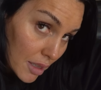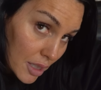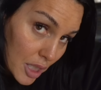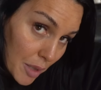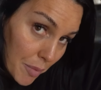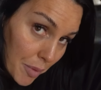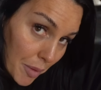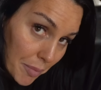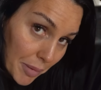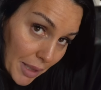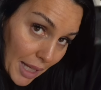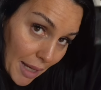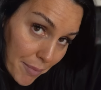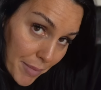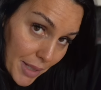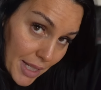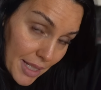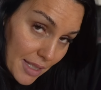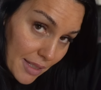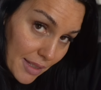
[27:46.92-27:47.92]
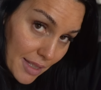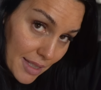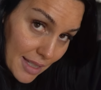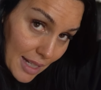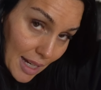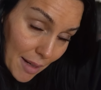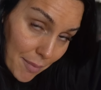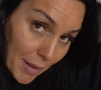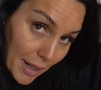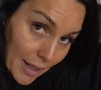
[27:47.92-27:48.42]
she put blonde beads in this
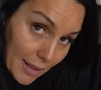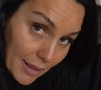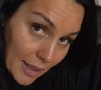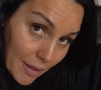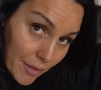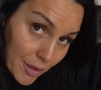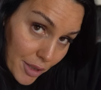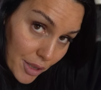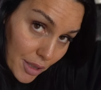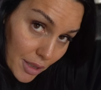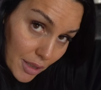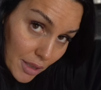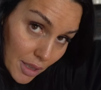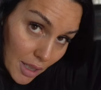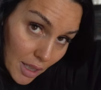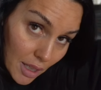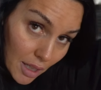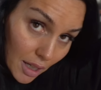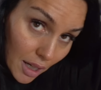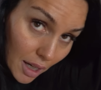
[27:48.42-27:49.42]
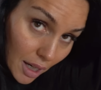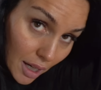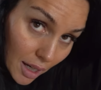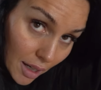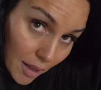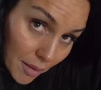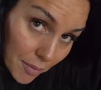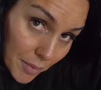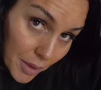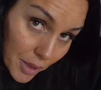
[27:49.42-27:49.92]
time. I didn't give a shit.
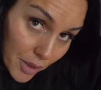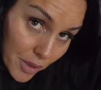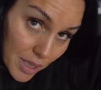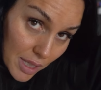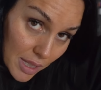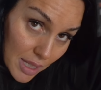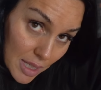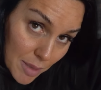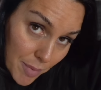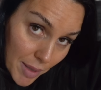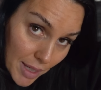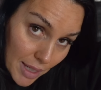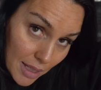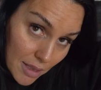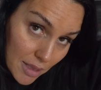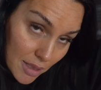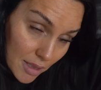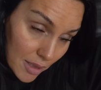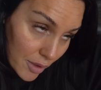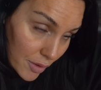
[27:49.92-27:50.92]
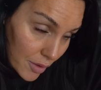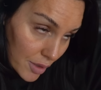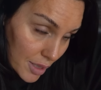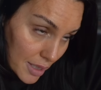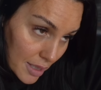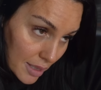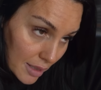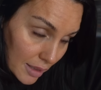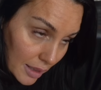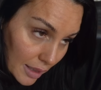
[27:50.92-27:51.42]
Um, you see these beads? You
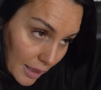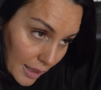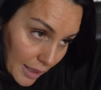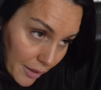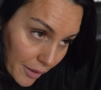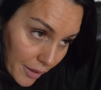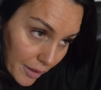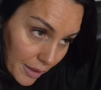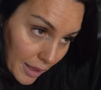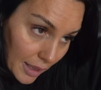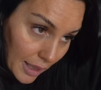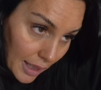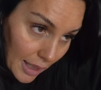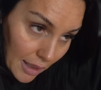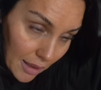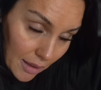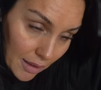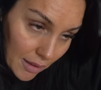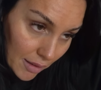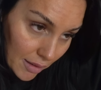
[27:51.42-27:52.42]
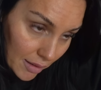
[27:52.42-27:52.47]
just literally, let